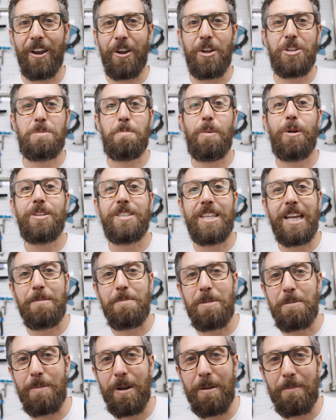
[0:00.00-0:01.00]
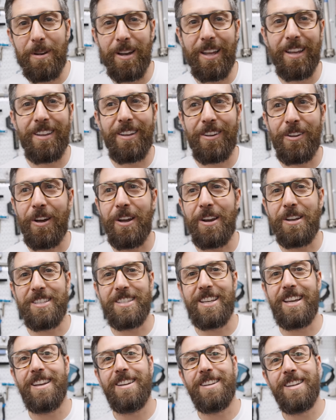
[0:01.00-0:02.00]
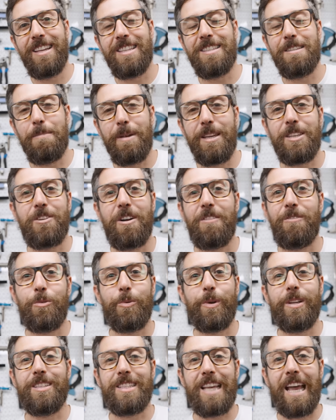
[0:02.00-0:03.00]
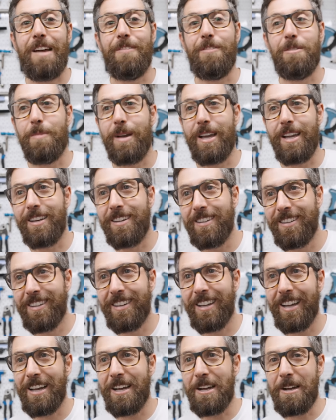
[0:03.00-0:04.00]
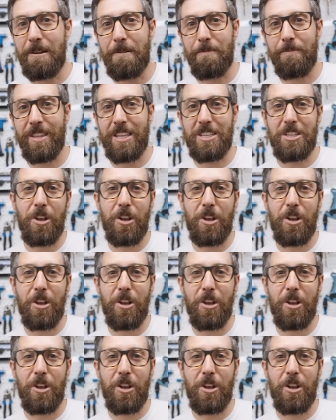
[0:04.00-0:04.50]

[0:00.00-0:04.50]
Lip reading: I know it's a bold statement, but I'm gonna go out and say it. It's the best gravel wheels ever made. There's